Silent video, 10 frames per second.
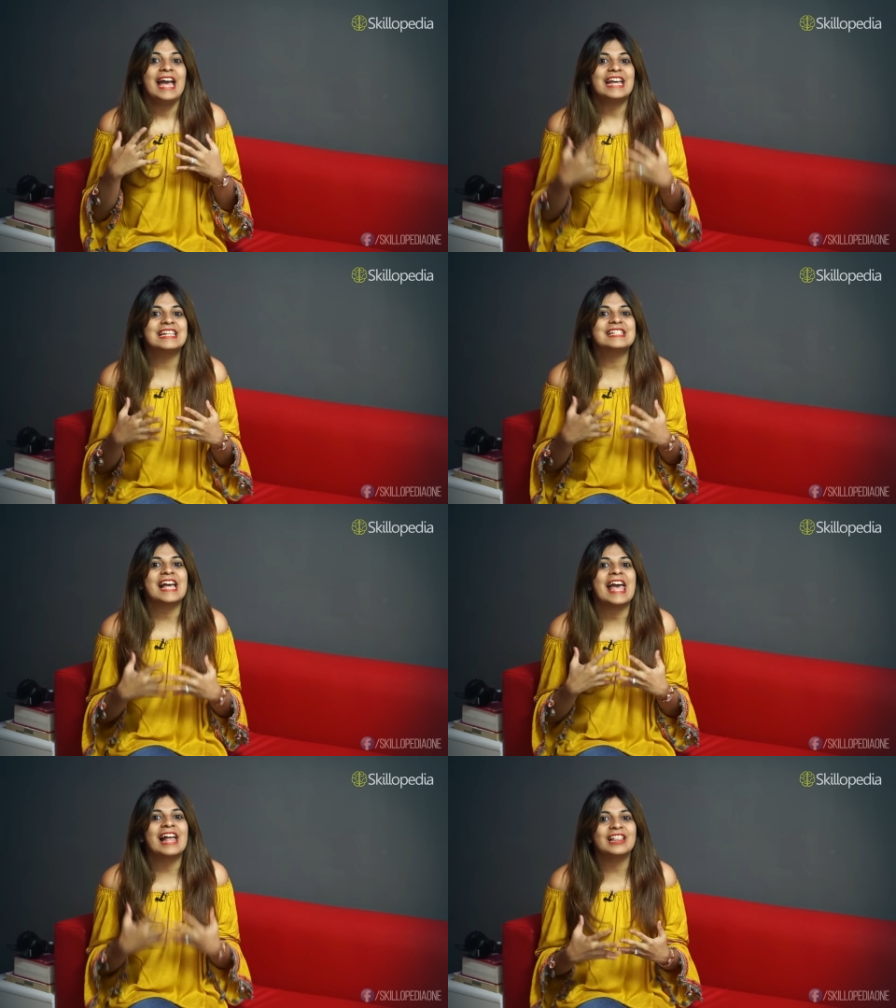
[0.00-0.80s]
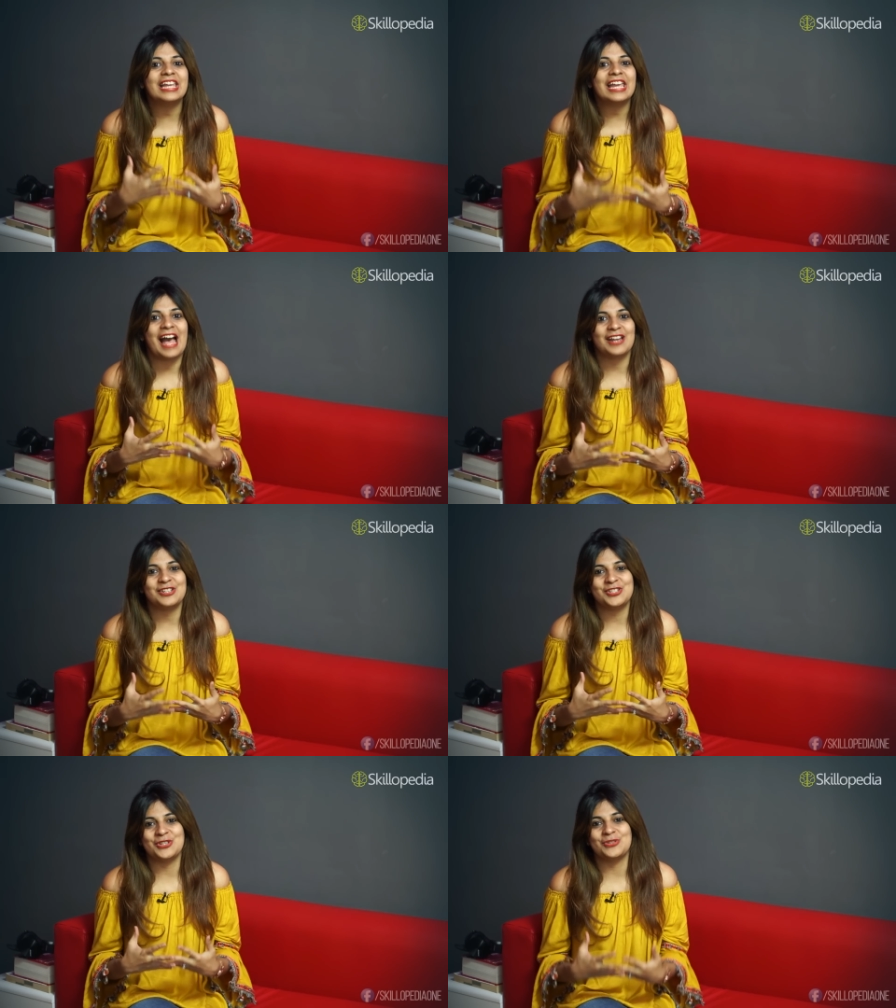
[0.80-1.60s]
It is a healthy
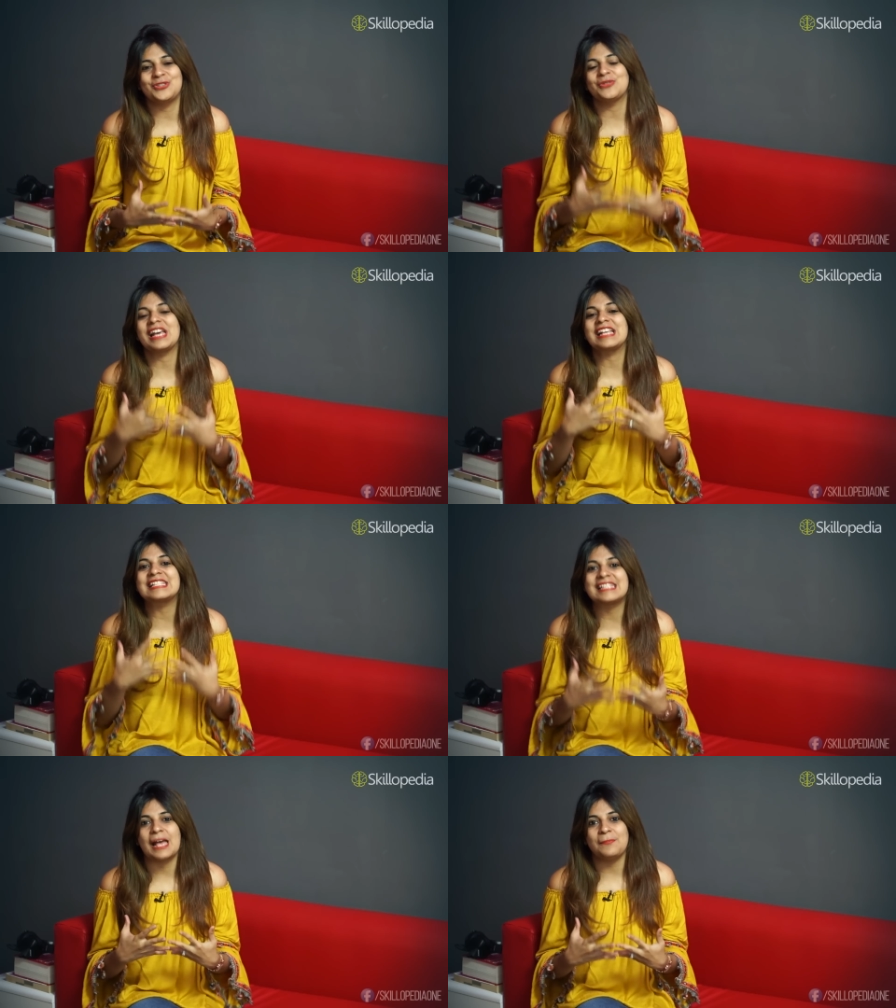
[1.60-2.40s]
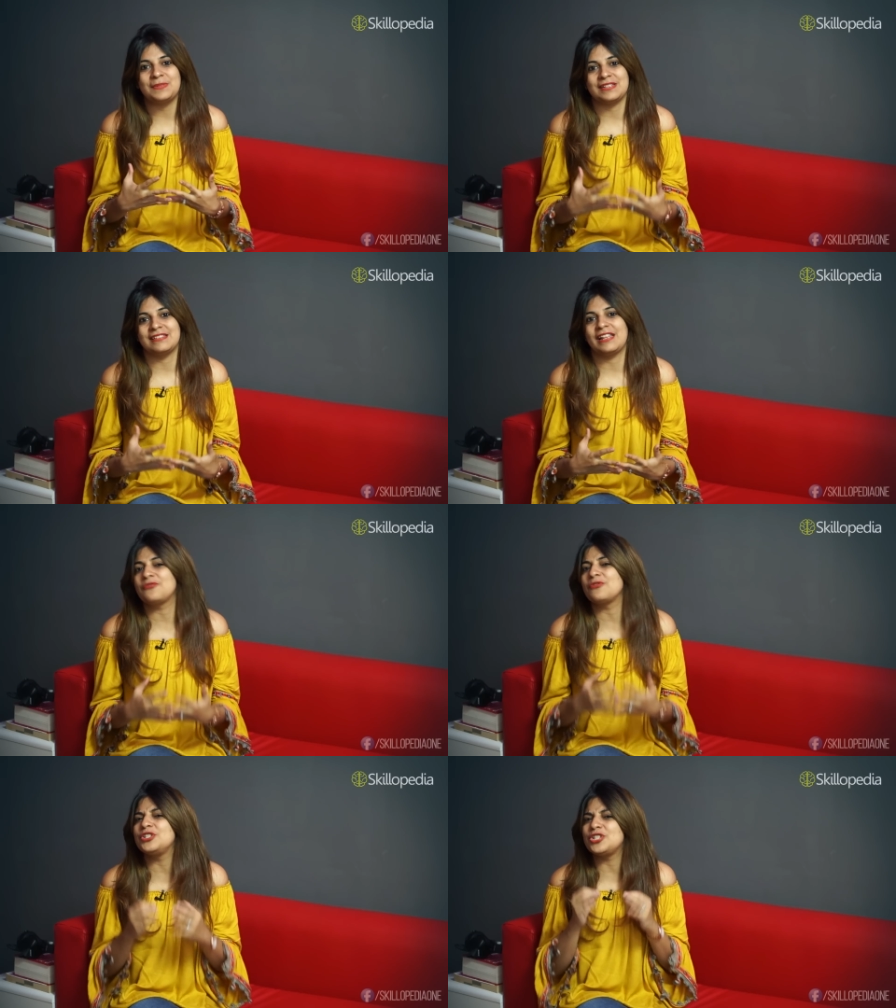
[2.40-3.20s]
attitude to accept
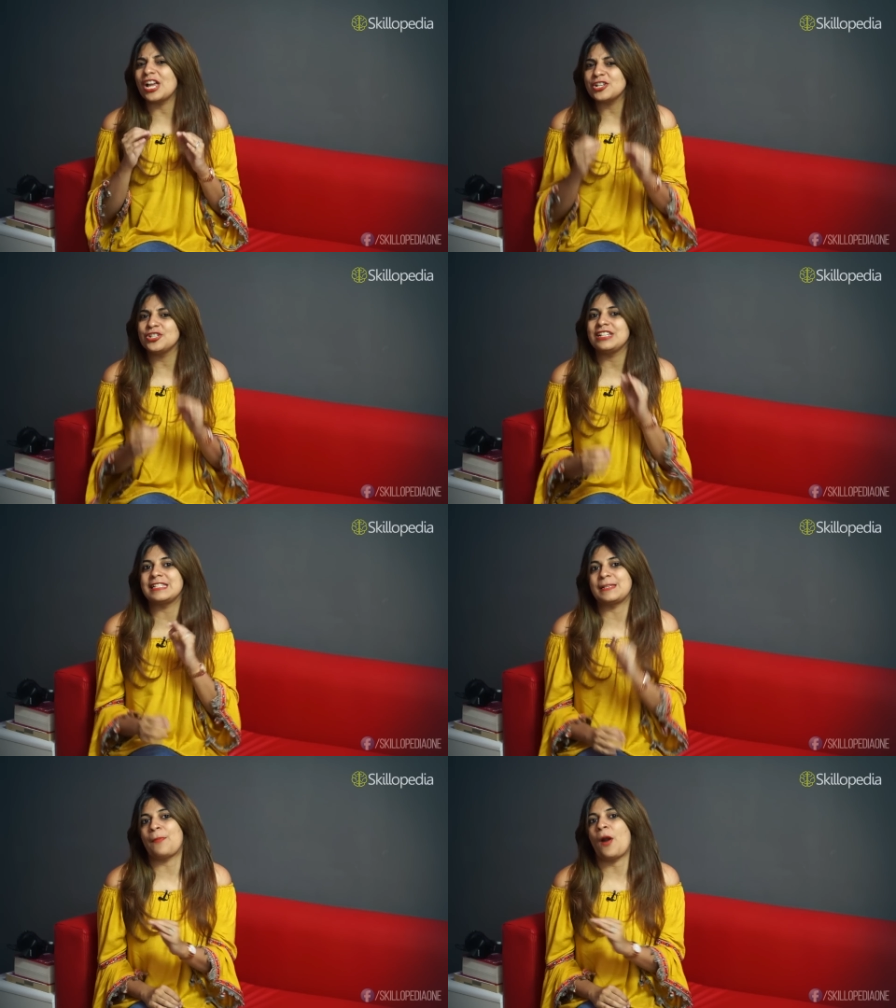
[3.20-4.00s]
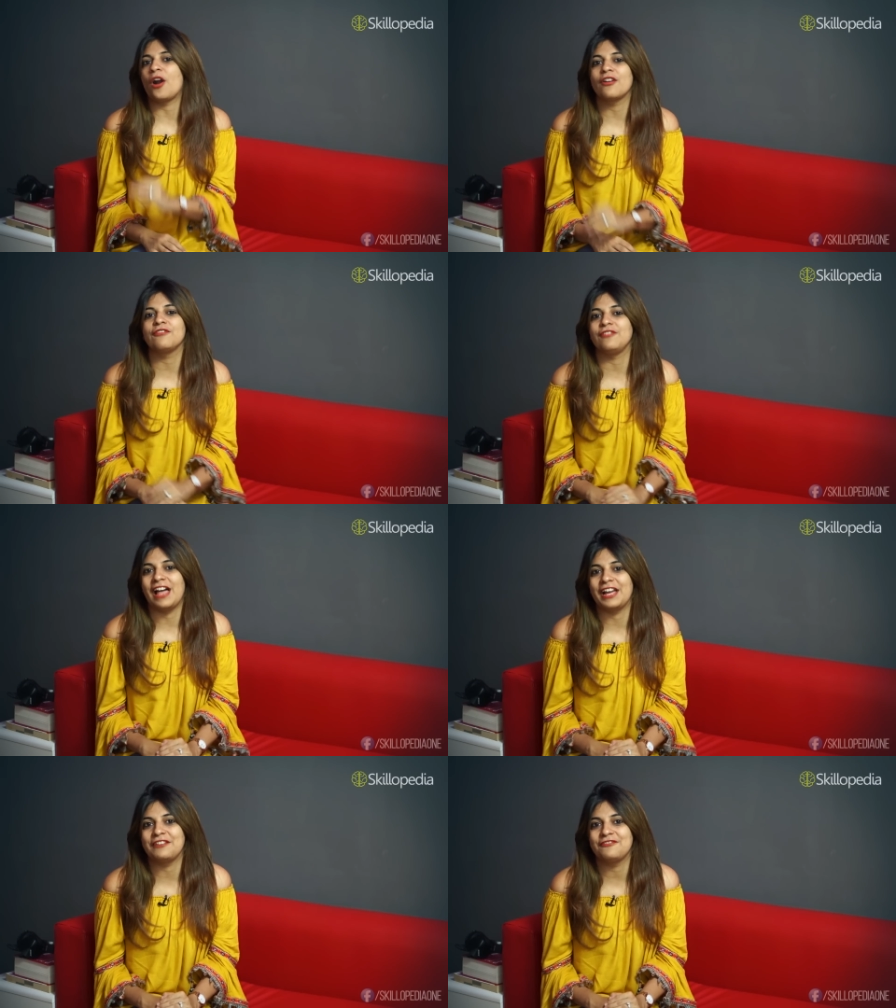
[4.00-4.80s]
that rejection is a part of
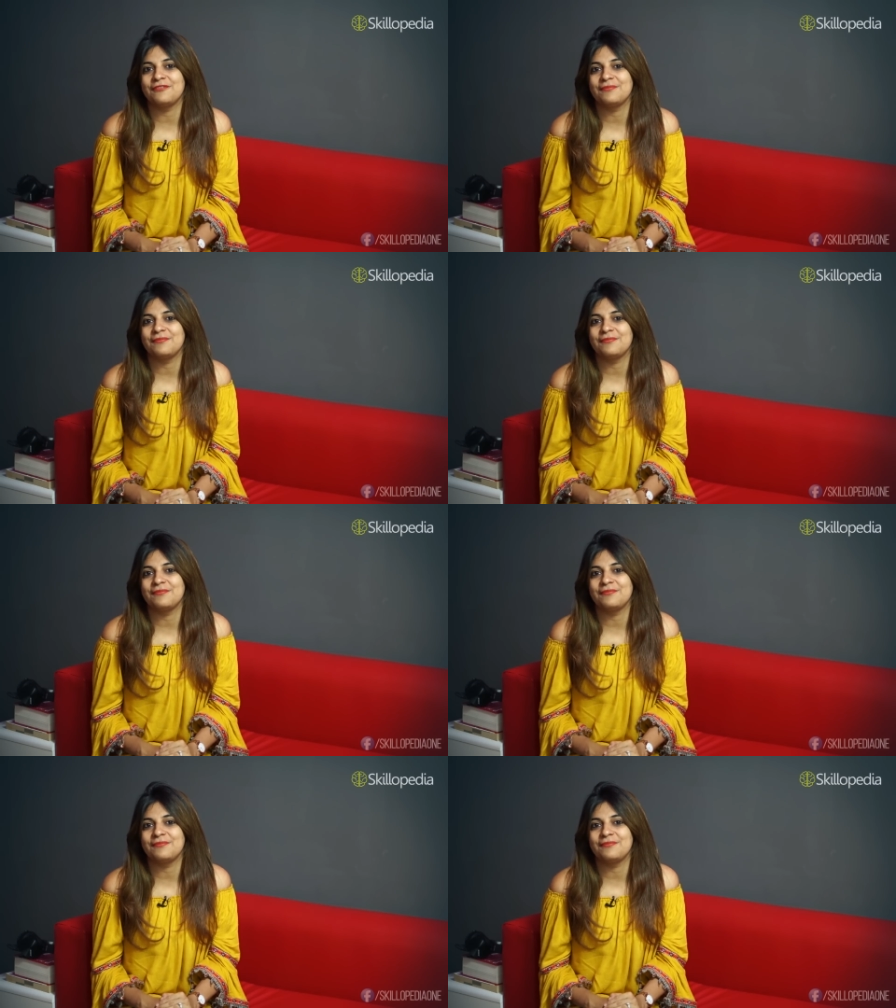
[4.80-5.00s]
life